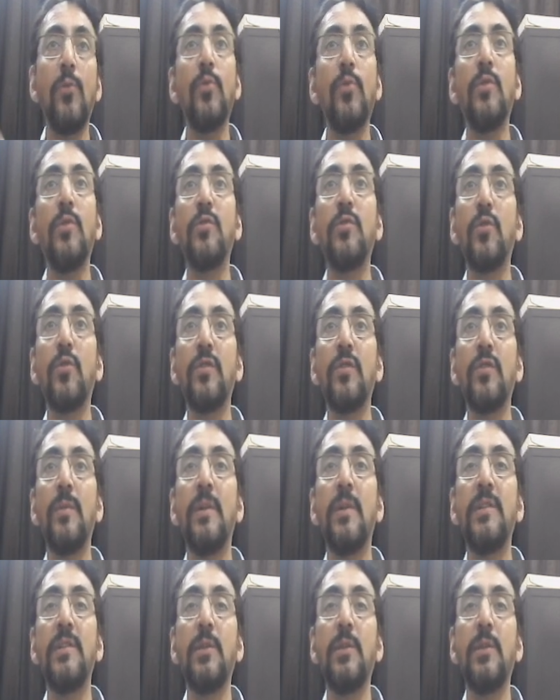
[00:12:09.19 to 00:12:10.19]
Urdhva Shodha
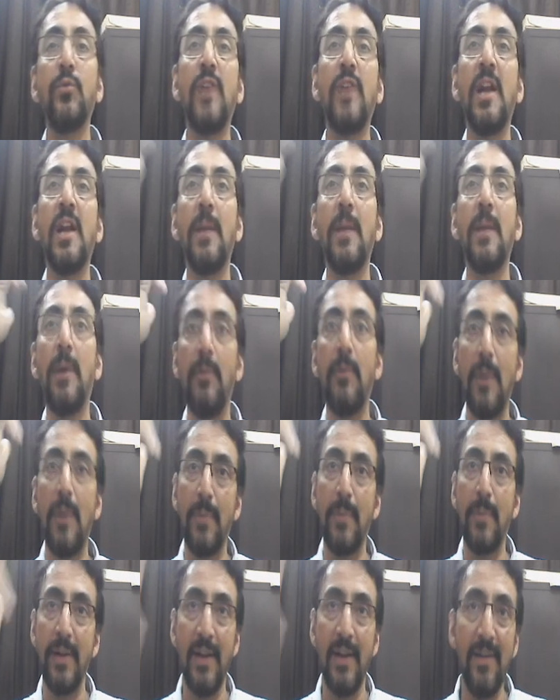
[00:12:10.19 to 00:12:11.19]
Samashita Udana
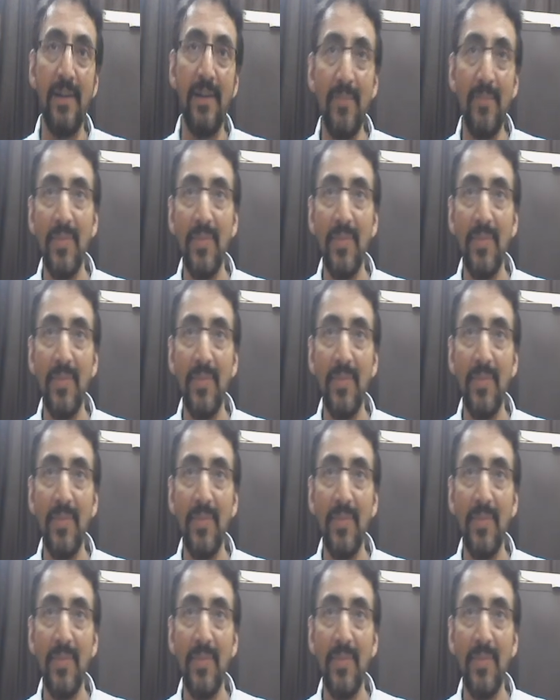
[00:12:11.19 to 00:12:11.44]
Bhavamapanna.